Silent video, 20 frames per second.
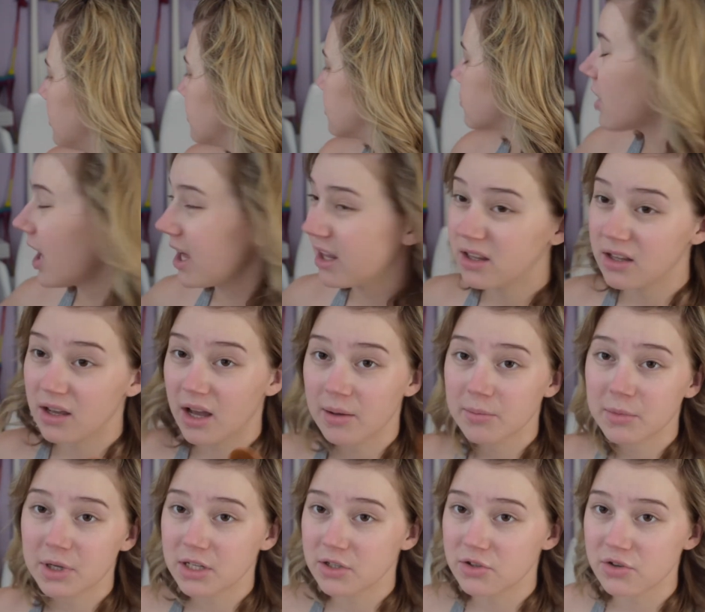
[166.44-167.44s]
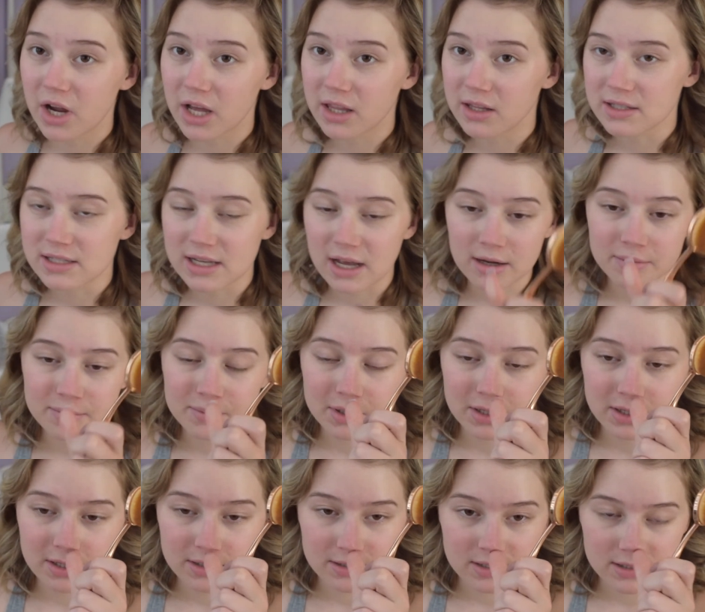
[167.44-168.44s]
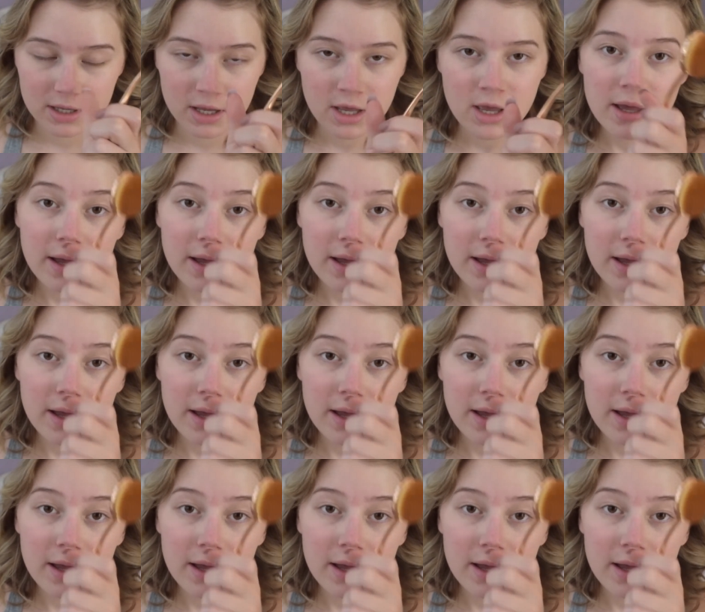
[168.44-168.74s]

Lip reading: I'm gonna try this out because